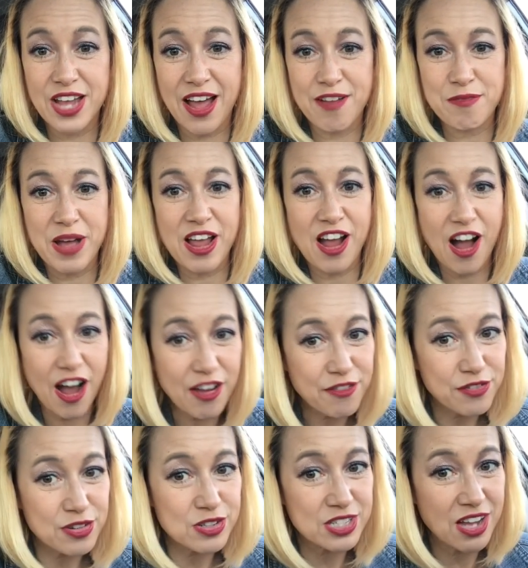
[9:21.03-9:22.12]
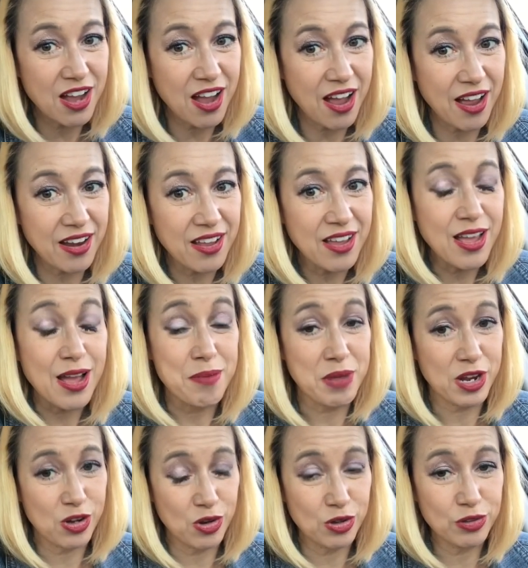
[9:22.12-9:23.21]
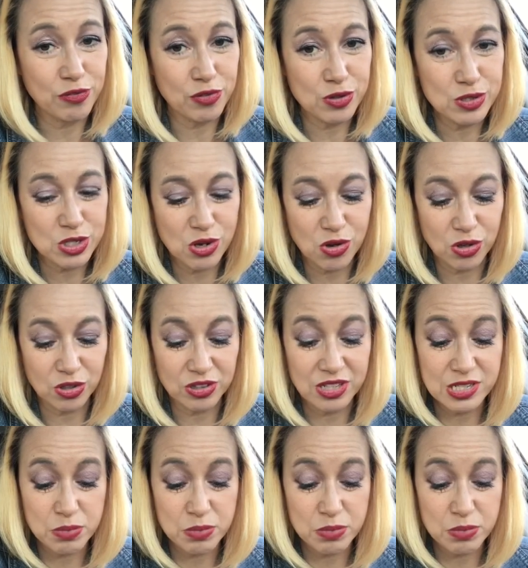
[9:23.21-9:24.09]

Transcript: to have my hot foods hot and my cold foods cold.